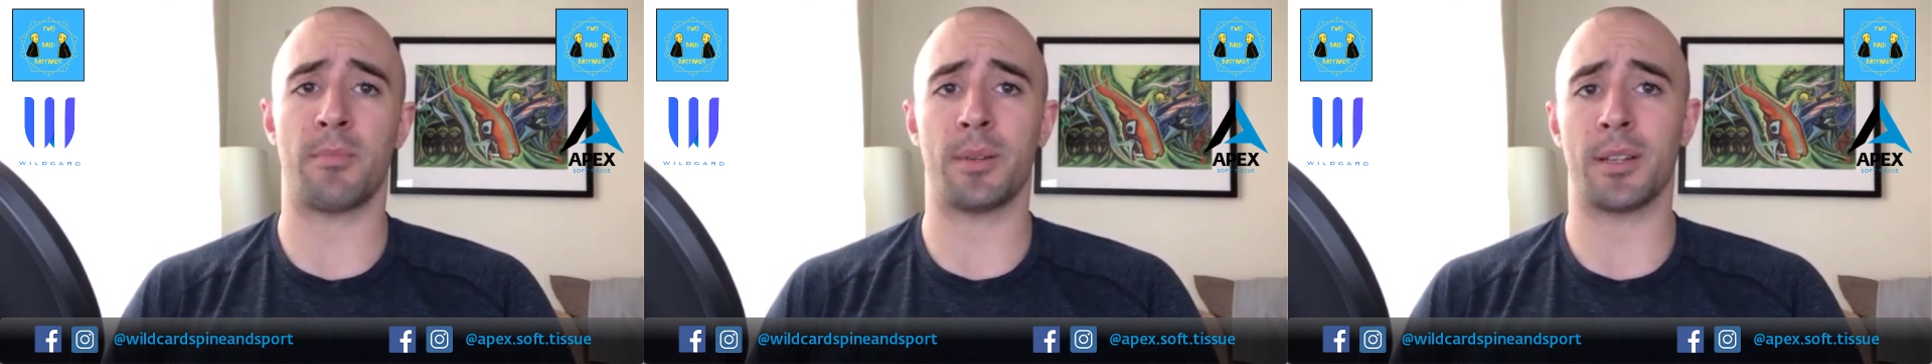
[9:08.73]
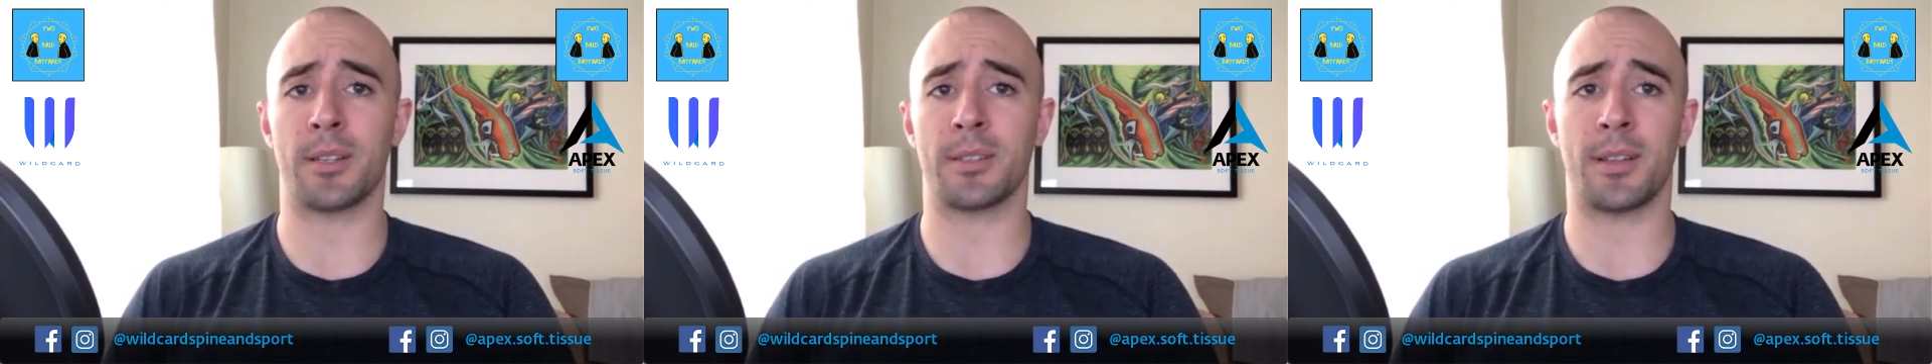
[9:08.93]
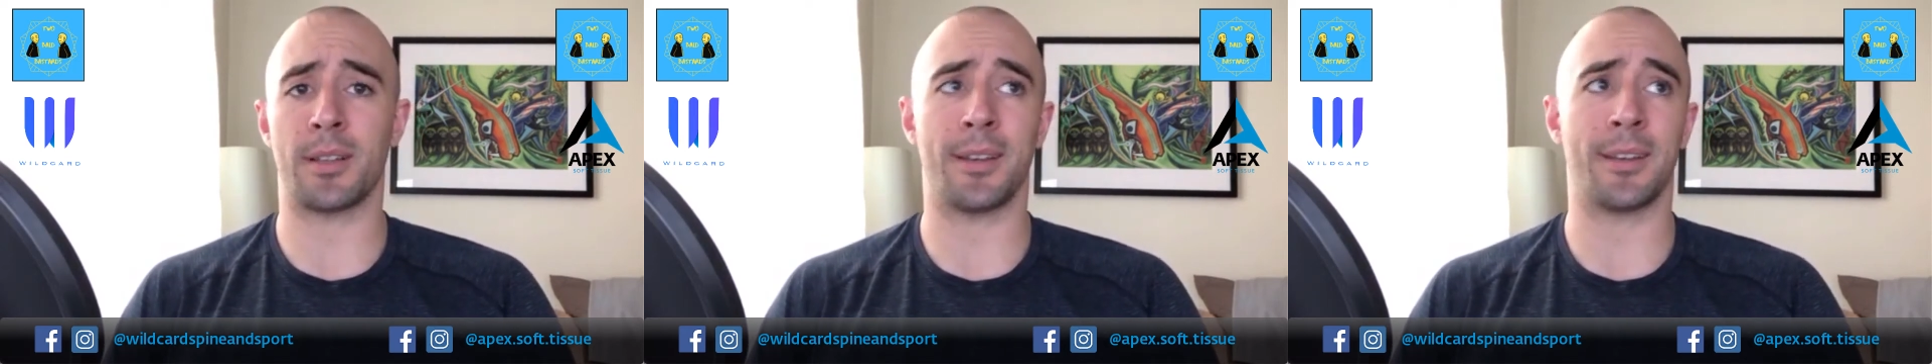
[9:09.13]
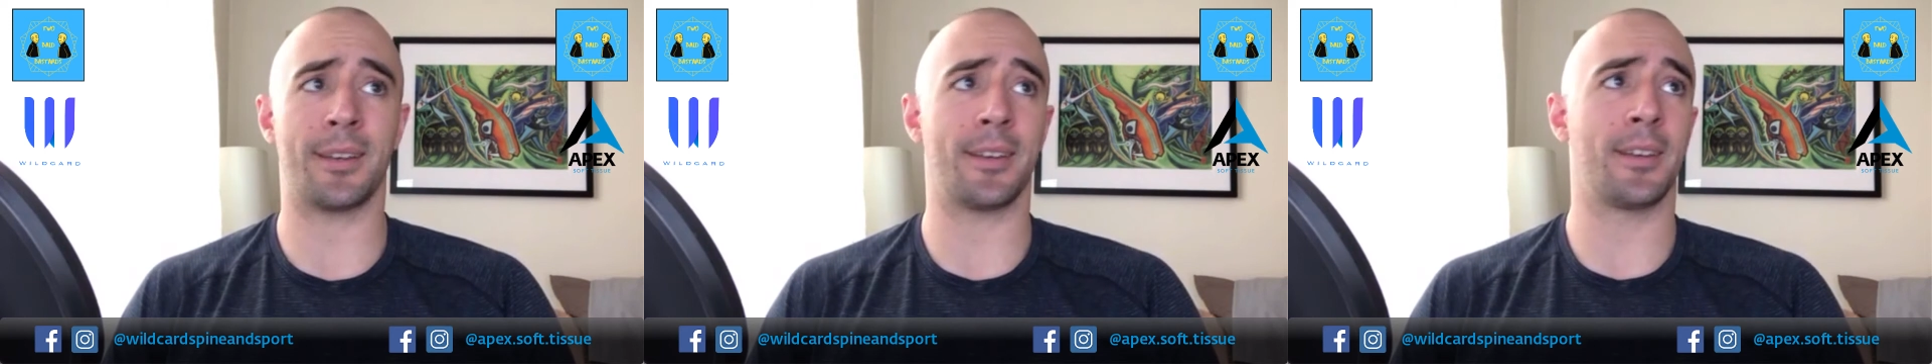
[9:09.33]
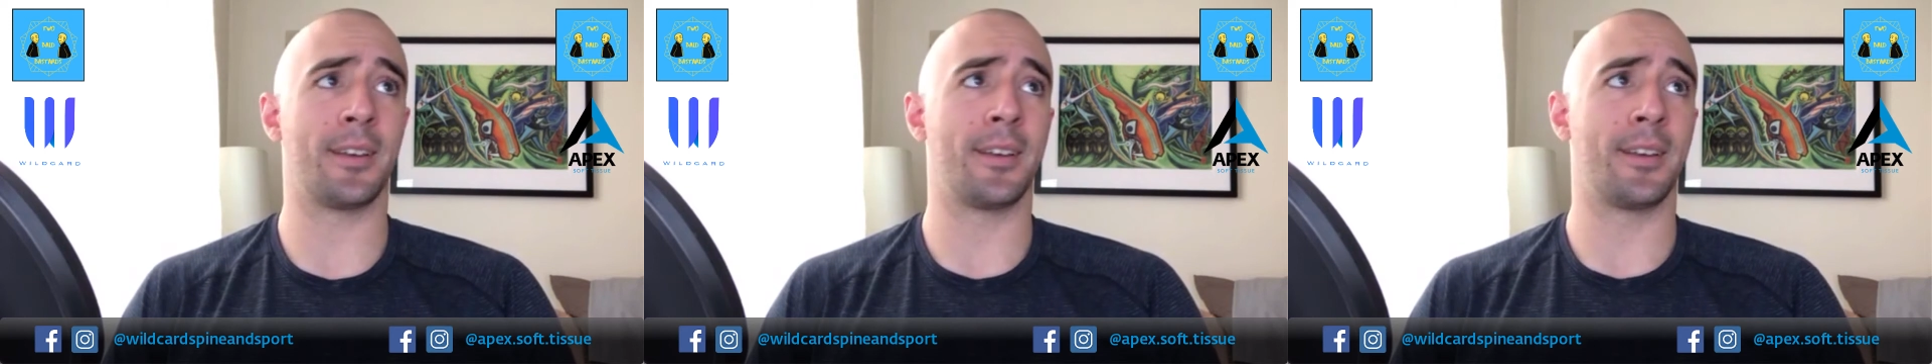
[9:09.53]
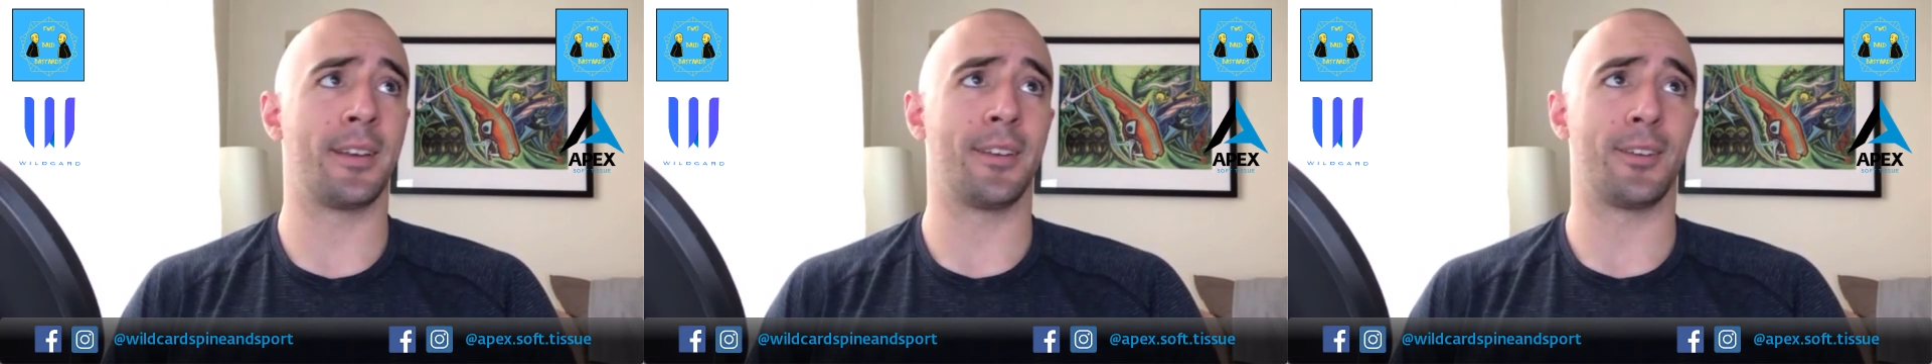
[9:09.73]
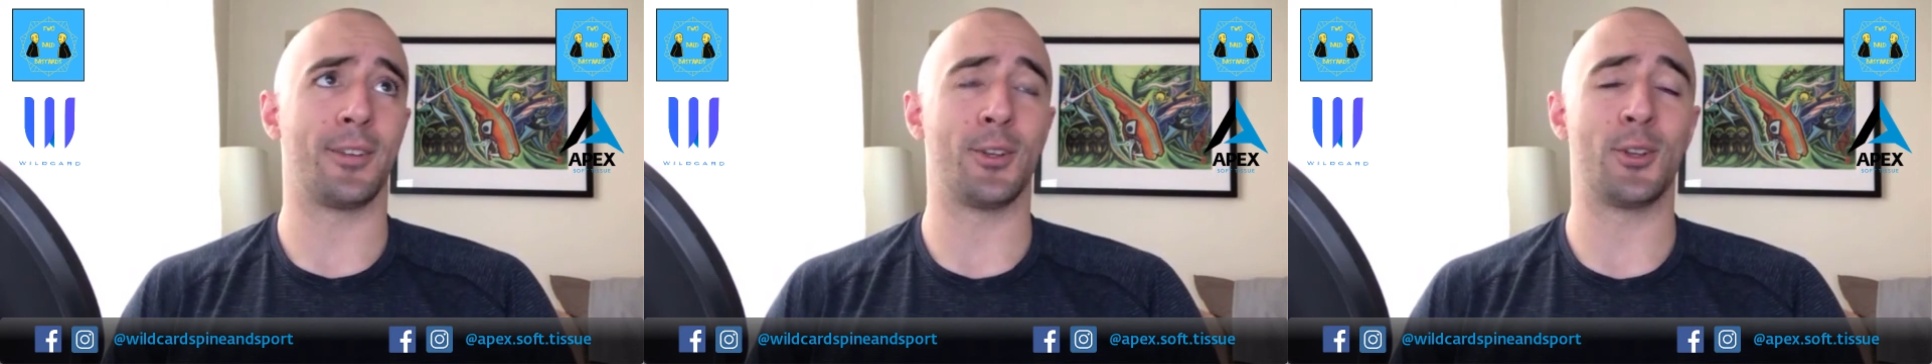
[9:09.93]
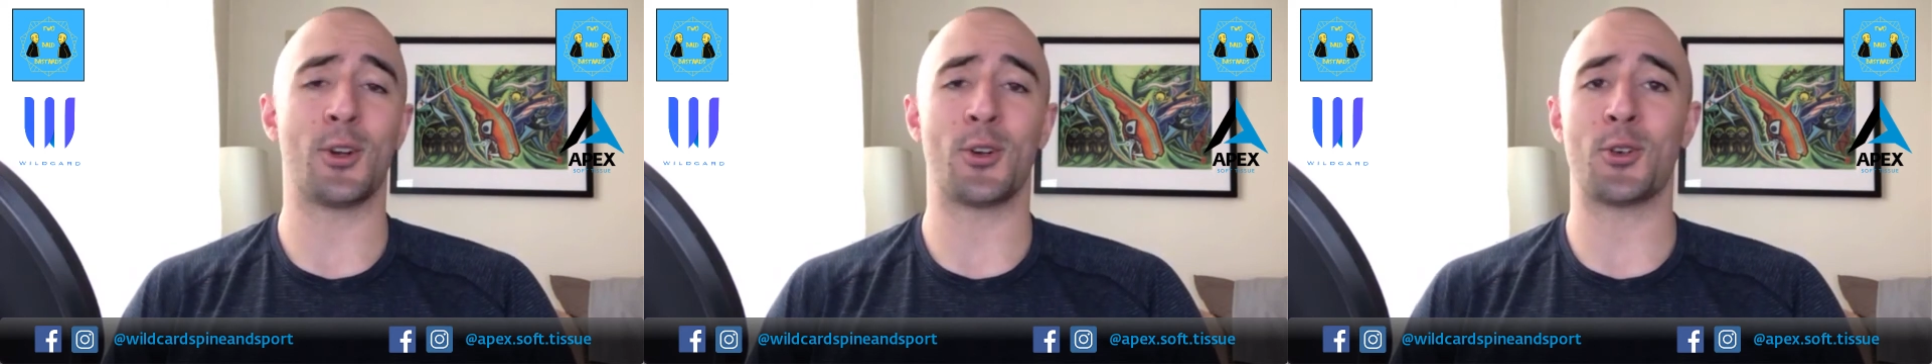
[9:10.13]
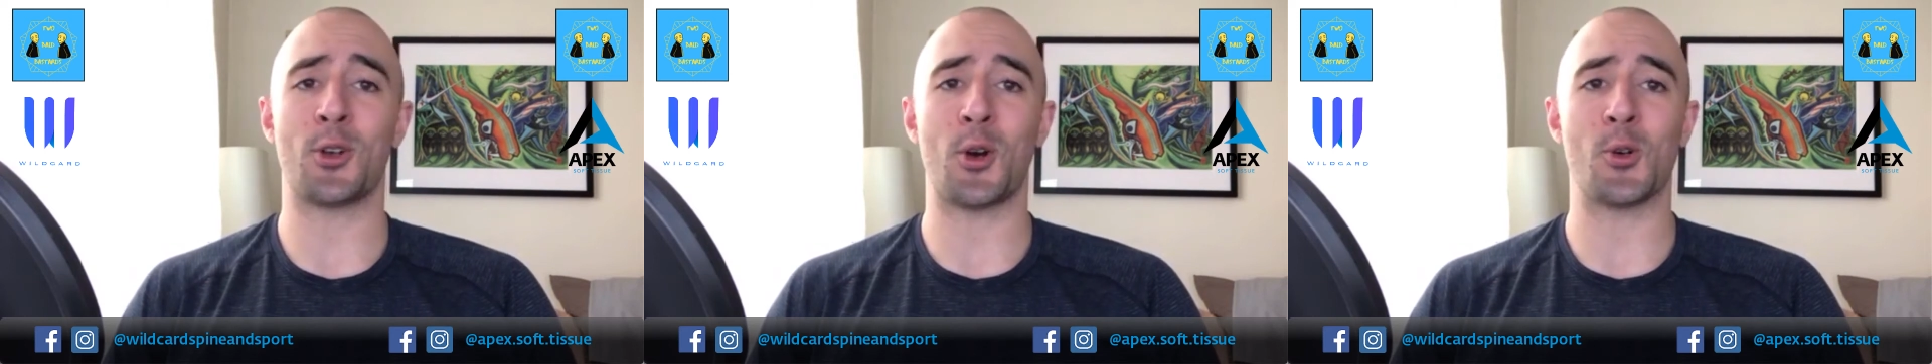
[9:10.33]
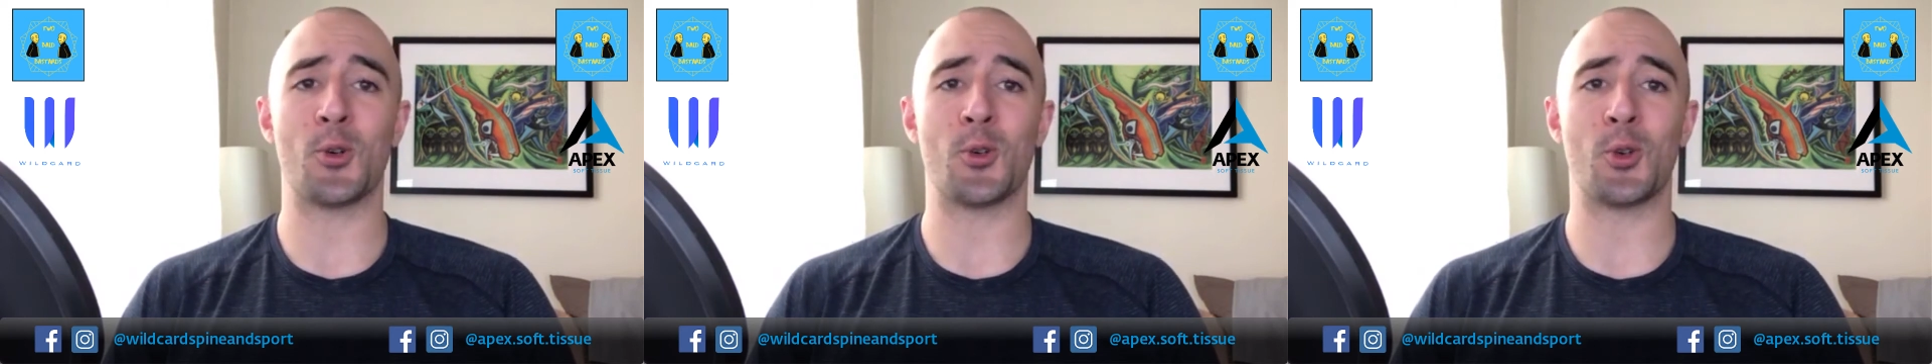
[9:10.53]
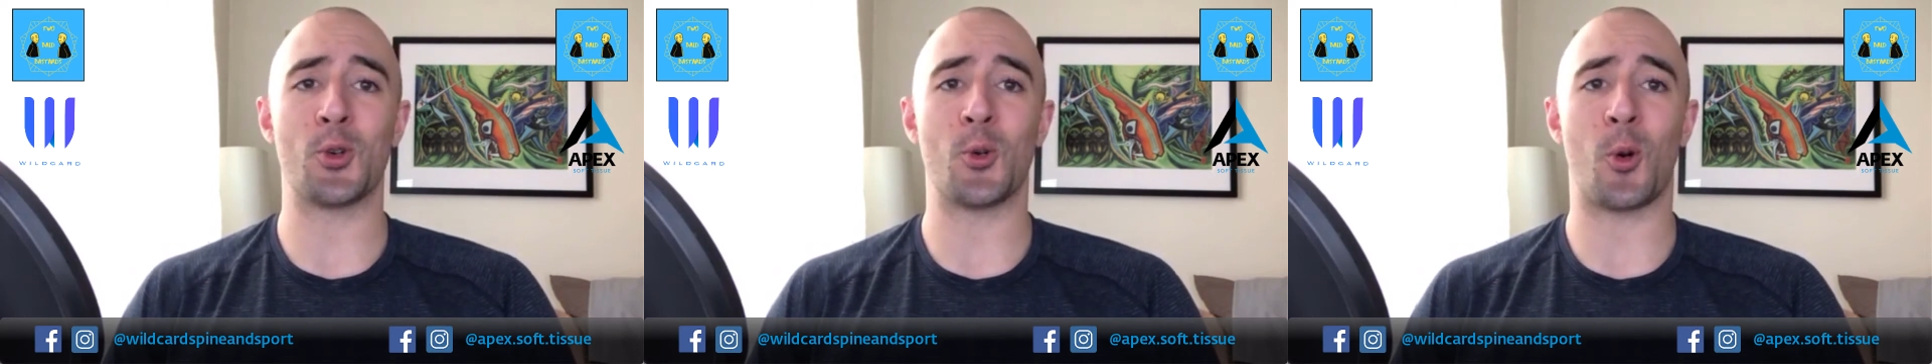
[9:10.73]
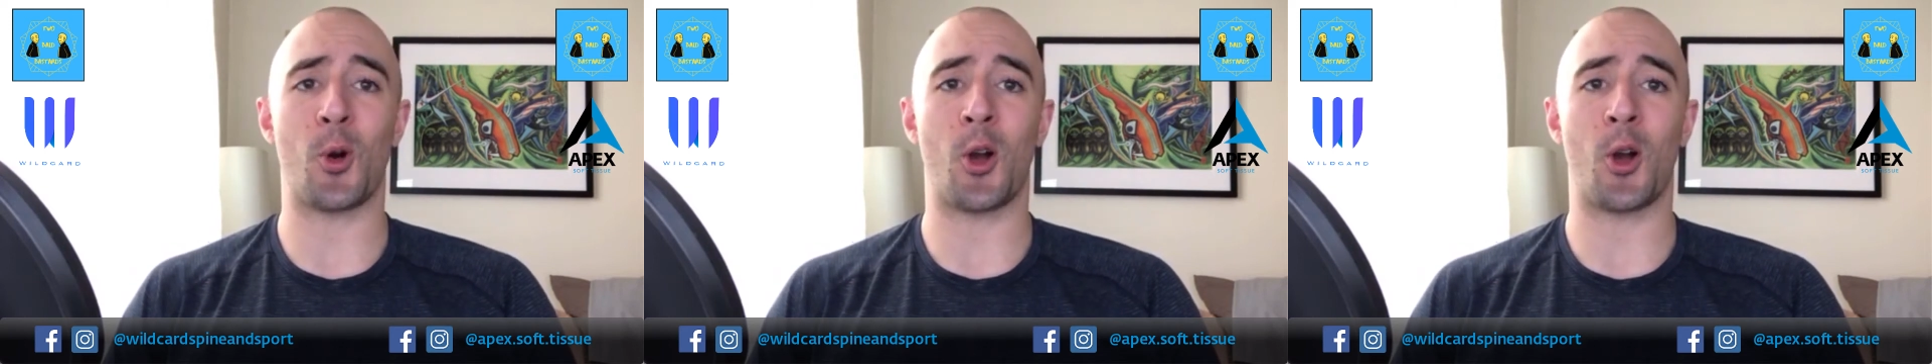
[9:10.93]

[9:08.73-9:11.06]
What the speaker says: But it's like, you don't know who you